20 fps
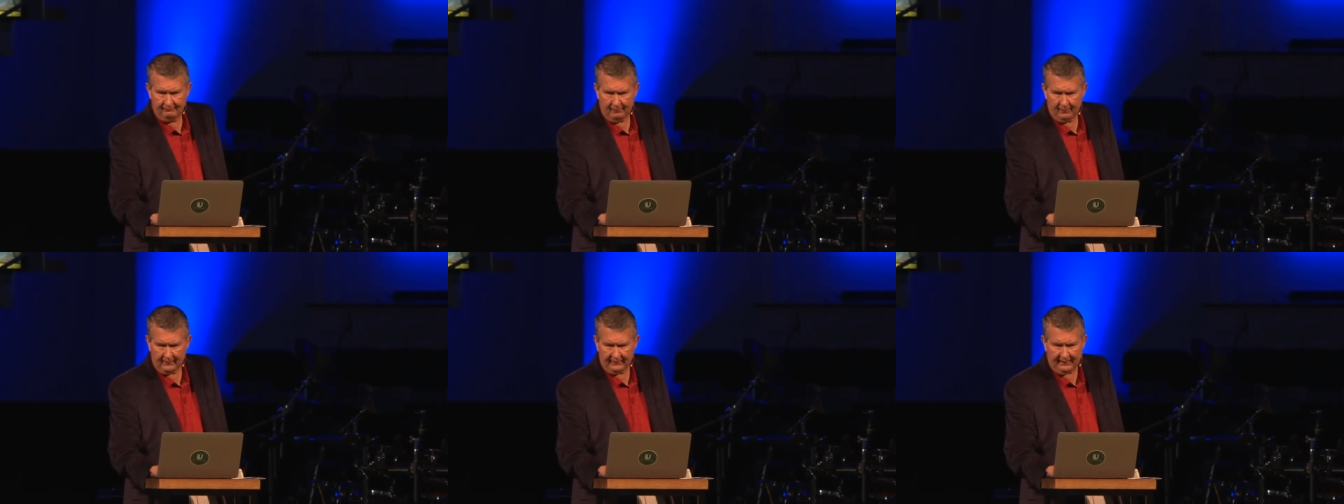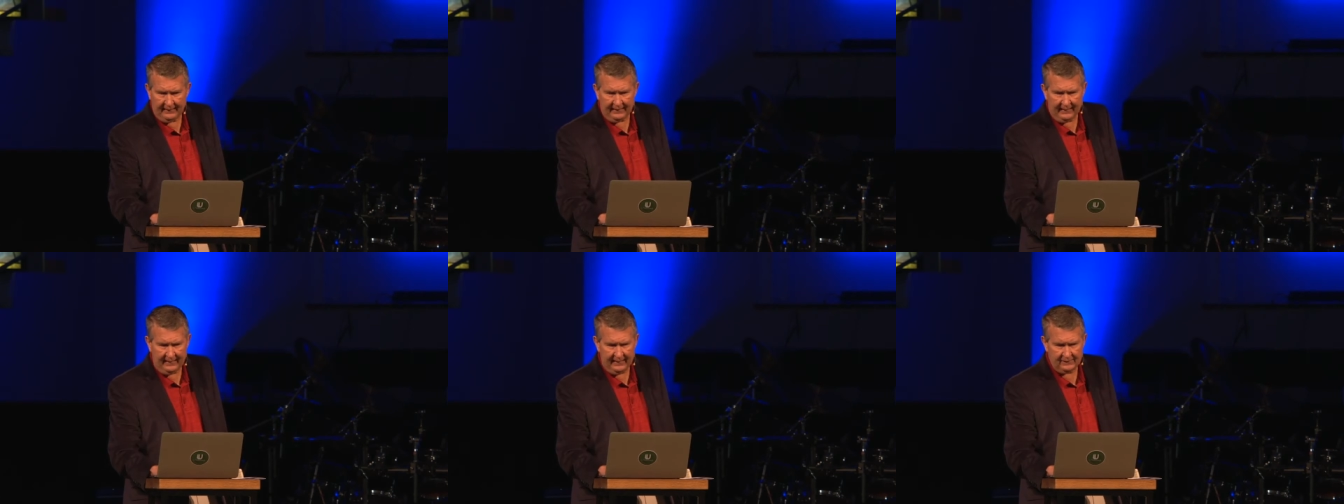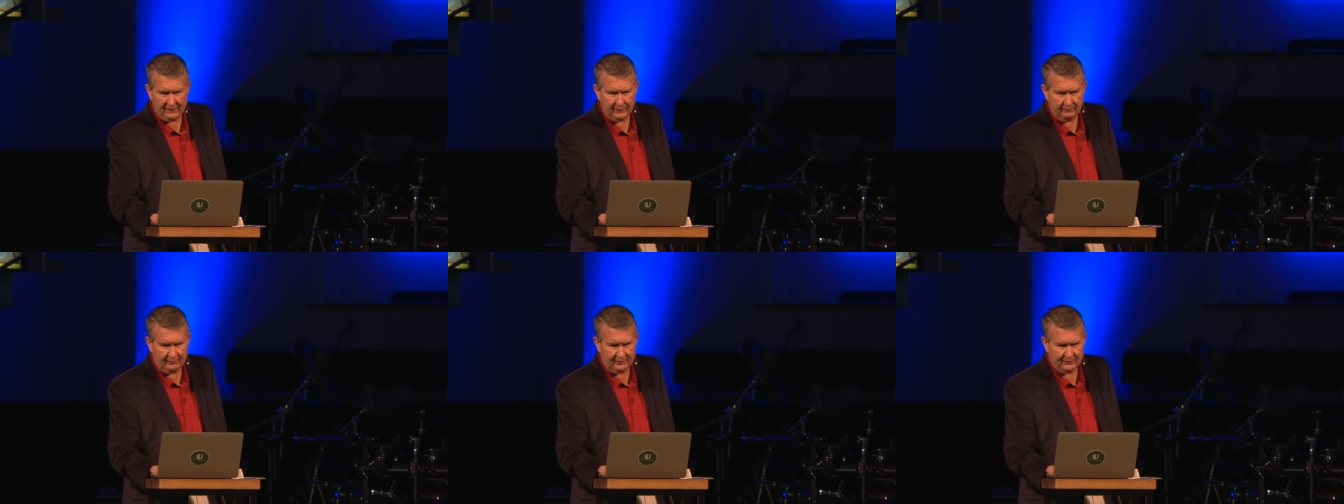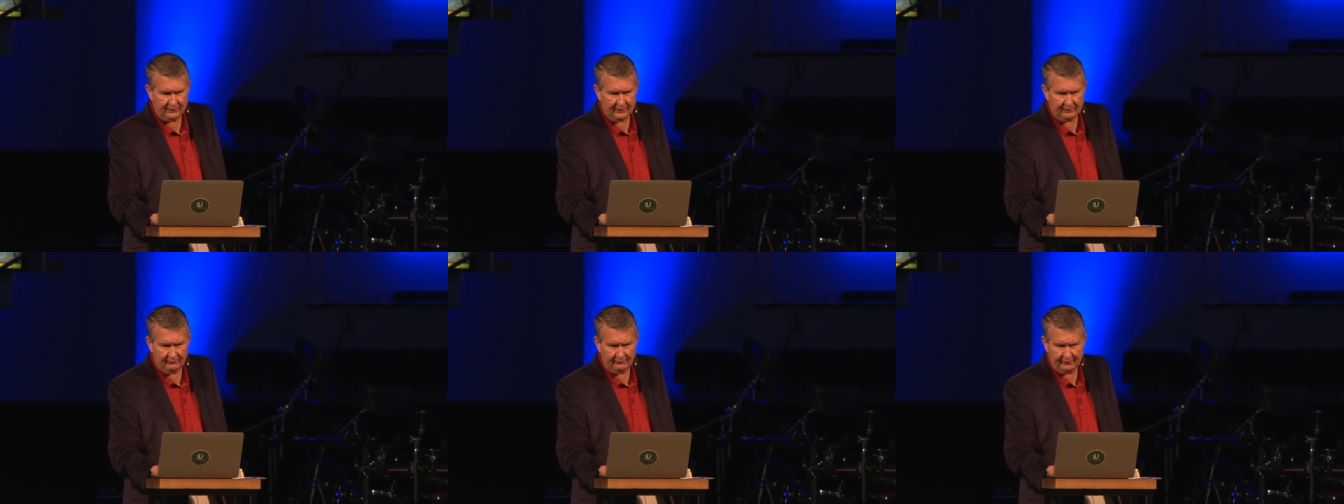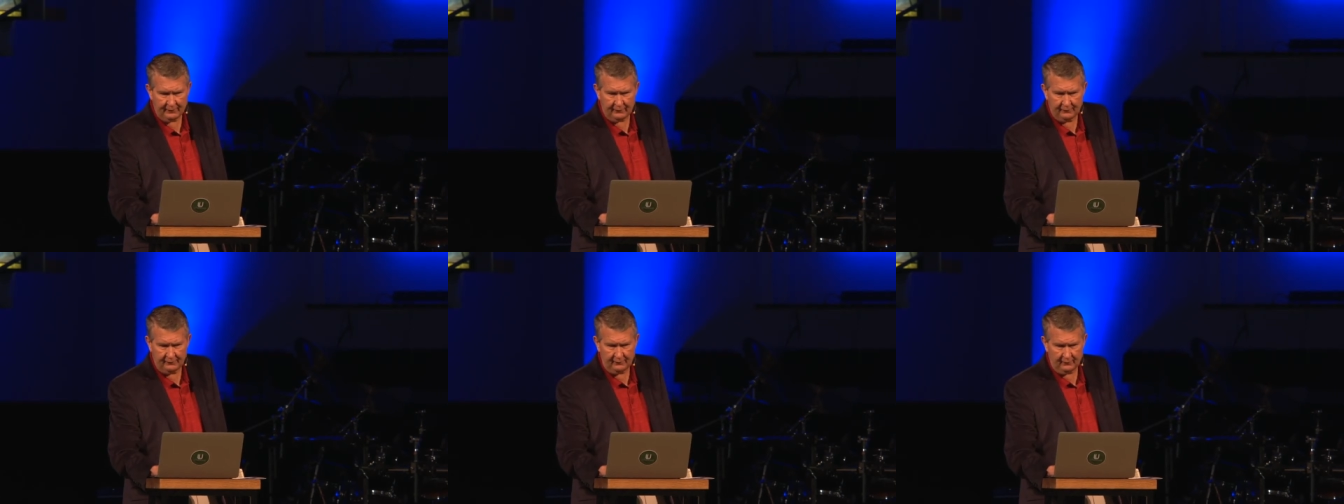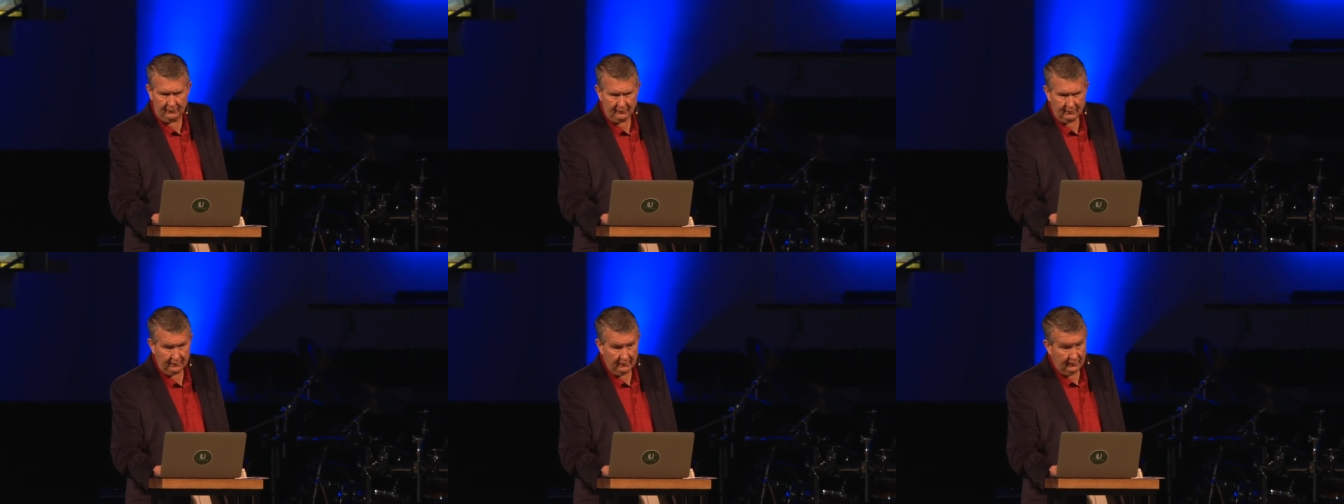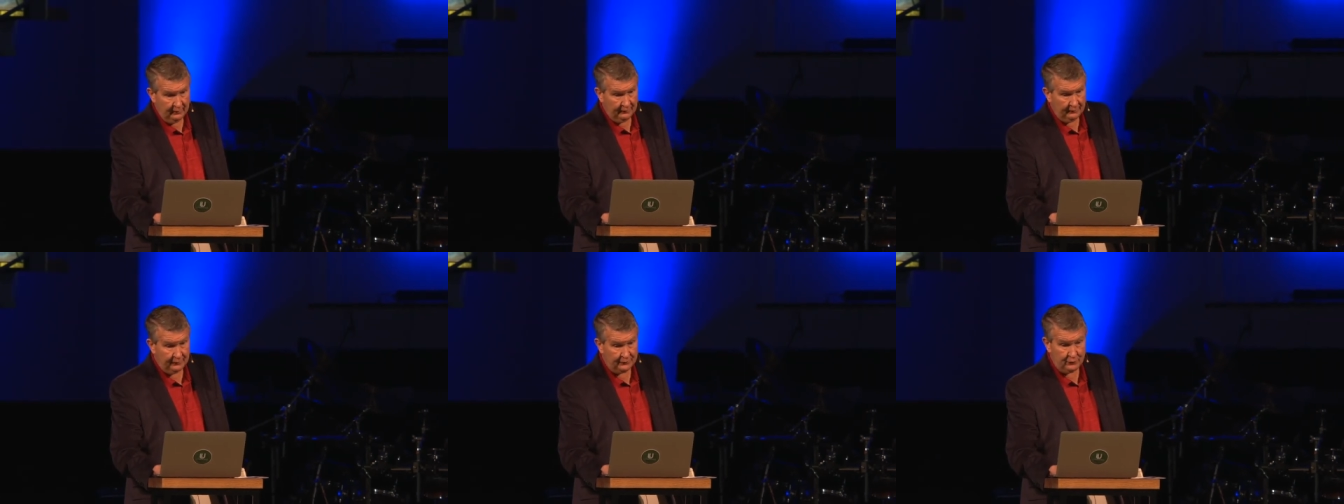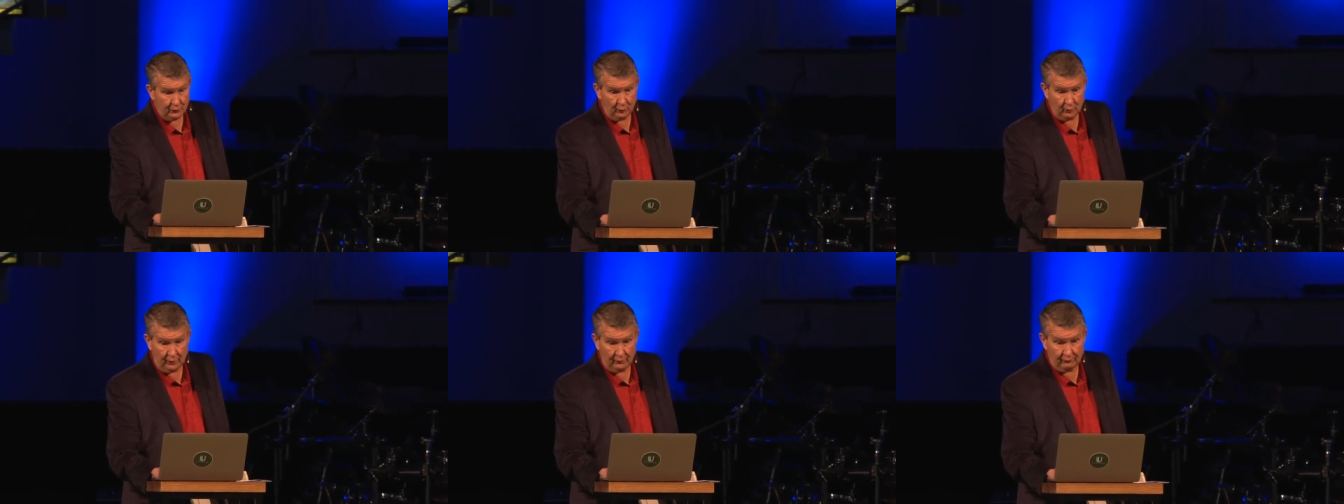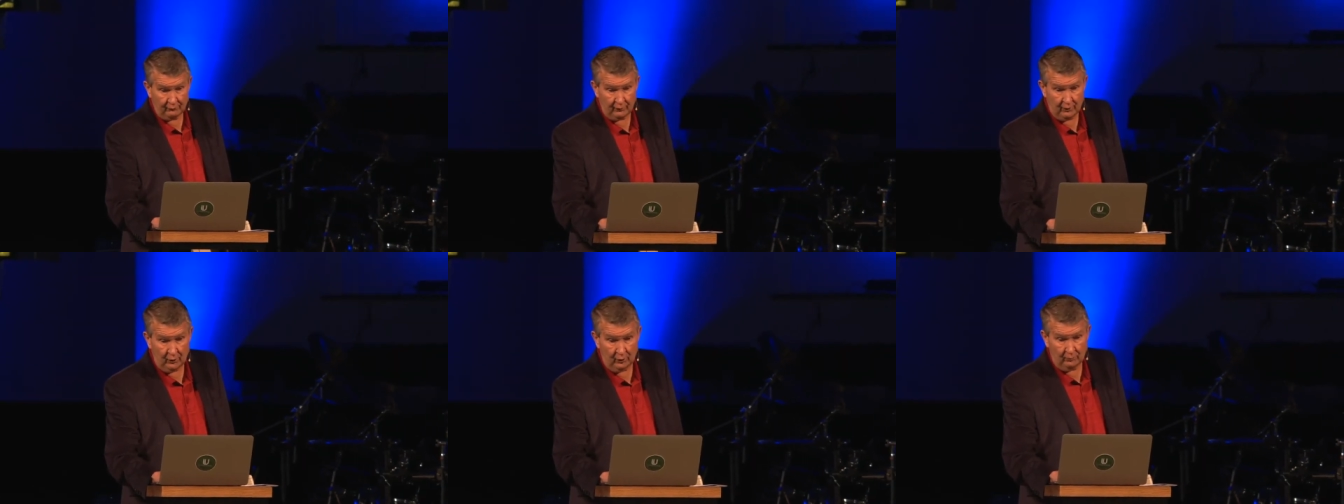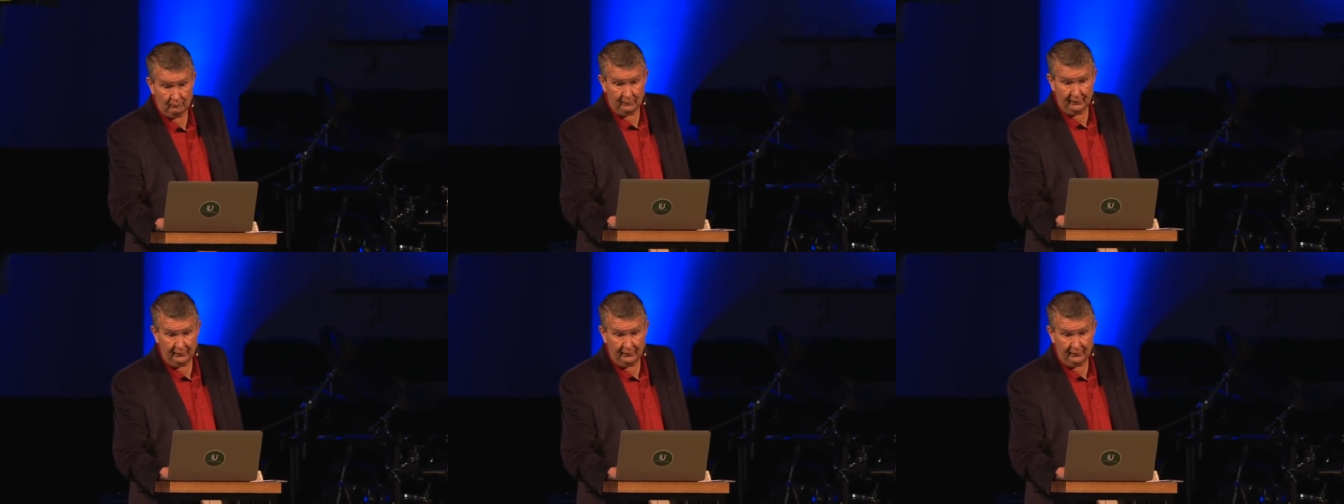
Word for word: Again, Antipas had felt the sword of Rome,